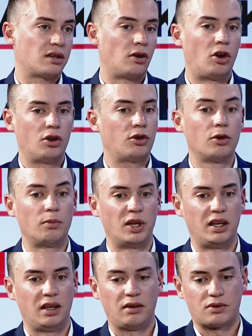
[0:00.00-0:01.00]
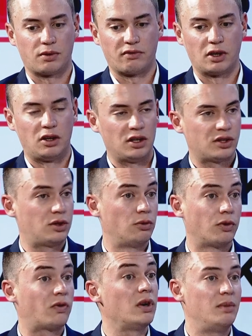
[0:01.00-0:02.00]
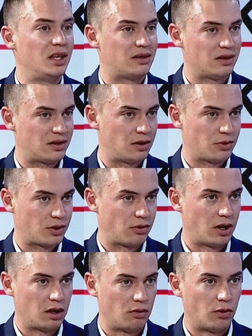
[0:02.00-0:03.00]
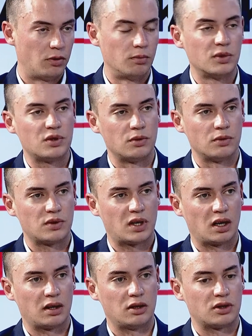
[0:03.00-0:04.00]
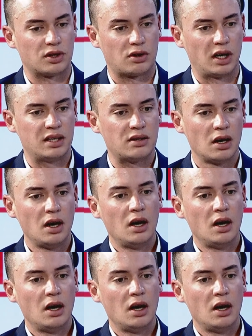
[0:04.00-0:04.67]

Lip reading: And arguably, sort of the last 2 or 3 meetings, there was already room to cut interest rates.